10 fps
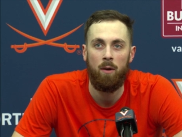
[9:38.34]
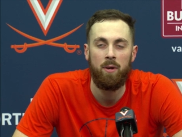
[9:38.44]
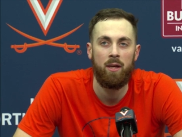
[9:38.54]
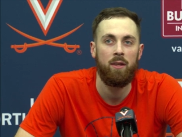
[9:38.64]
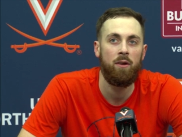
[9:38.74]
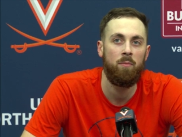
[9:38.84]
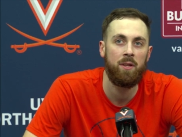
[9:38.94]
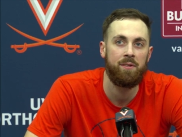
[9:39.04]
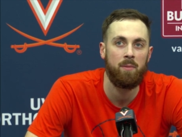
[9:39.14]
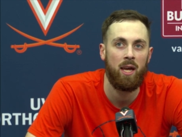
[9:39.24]
I mean, there have
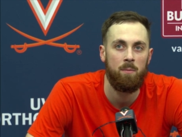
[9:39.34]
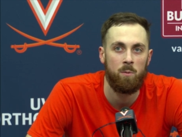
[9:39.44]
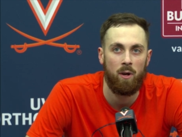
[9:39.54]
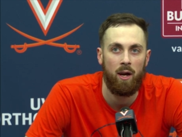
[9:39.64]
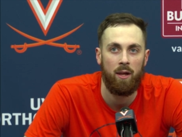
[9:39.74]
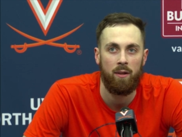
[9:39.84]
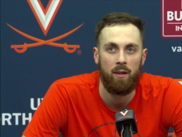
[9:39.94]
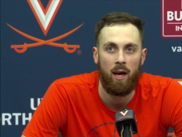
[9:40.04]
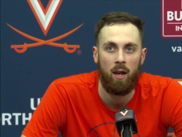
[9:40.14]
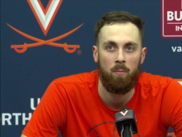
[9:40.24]
been some games where I
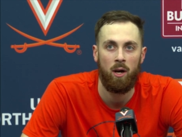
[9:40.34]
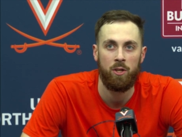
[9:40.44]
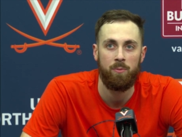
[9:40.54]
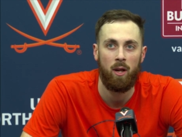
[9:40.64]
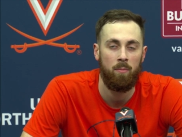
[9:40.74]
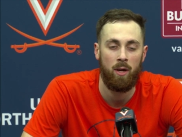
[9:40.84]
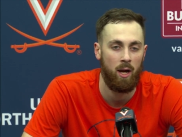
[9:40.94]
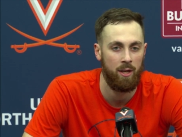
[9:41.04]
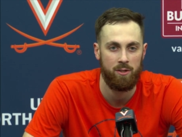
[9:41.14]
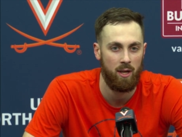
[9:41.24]
had a bunch, but I'll be
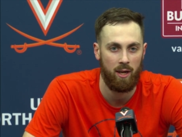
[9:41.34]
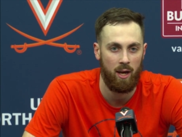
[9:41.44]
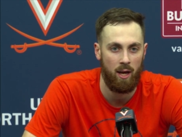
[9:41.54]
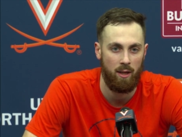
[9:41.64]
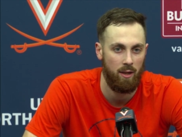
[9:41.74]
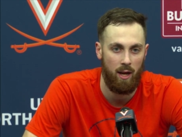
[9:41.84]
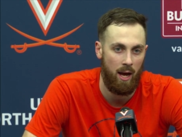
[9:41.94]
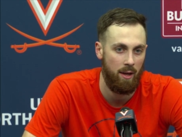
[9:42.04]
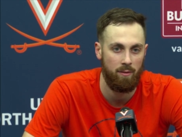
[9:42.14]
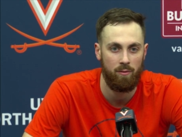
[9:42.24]
honest, I got
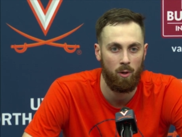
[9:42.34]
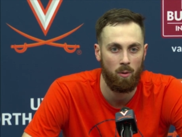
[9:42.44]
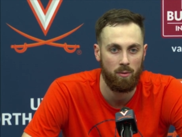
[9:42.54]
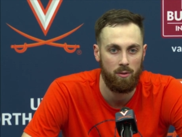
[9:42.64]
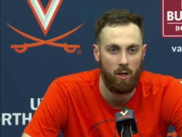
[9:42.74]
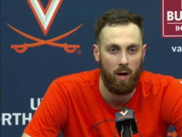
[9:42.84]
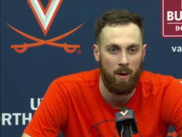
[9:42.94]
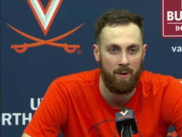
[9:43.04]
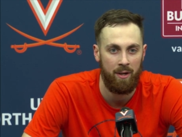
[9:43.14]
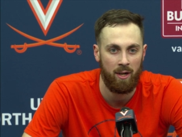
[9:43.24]
I don't know
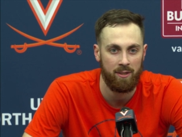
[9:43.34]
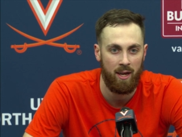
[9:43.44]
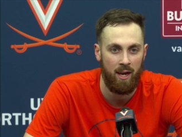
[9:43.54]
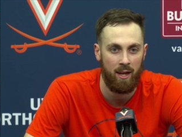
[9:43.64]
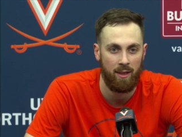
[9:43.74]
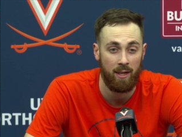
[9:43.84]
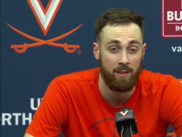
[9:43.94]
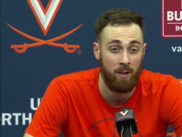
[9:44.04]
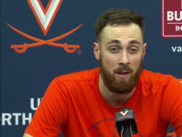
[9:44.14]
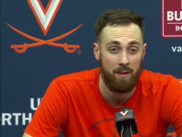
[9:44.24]
how many dunks I had. I'd like
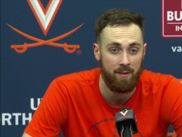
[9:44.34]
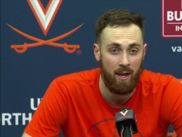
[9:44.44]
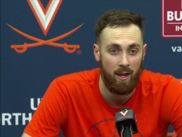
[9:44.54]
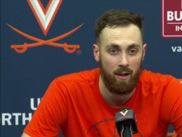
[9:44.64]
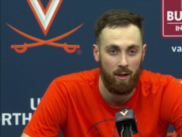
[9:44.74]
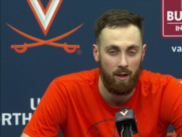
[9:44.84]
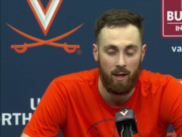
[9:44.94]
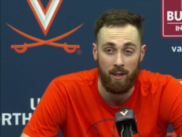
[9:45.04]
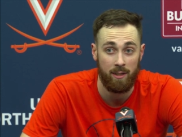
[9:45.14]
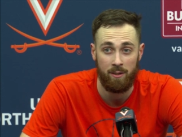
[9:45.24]
to know that stat, and
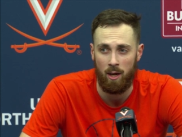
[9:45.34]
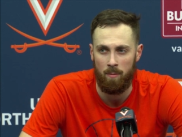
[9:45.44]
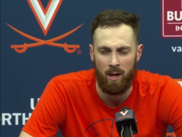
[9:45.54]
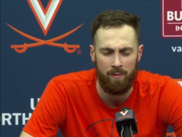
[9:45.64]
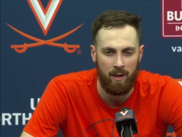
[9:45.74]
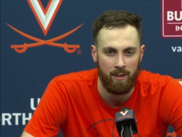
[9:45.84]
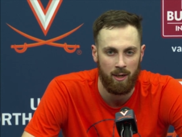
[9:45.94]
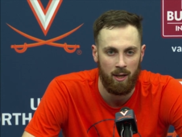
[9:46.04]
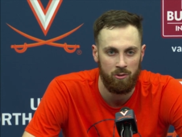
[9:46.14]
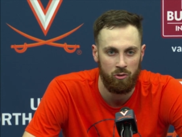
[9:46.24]
I'd like to know how many I've had in
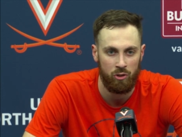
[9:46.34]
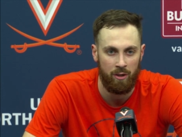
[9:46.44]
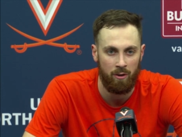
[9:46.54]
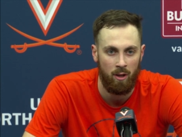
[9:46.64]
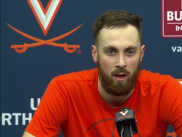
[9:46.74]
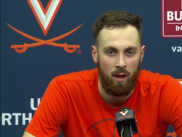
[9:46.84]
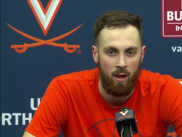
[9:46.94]
college in general.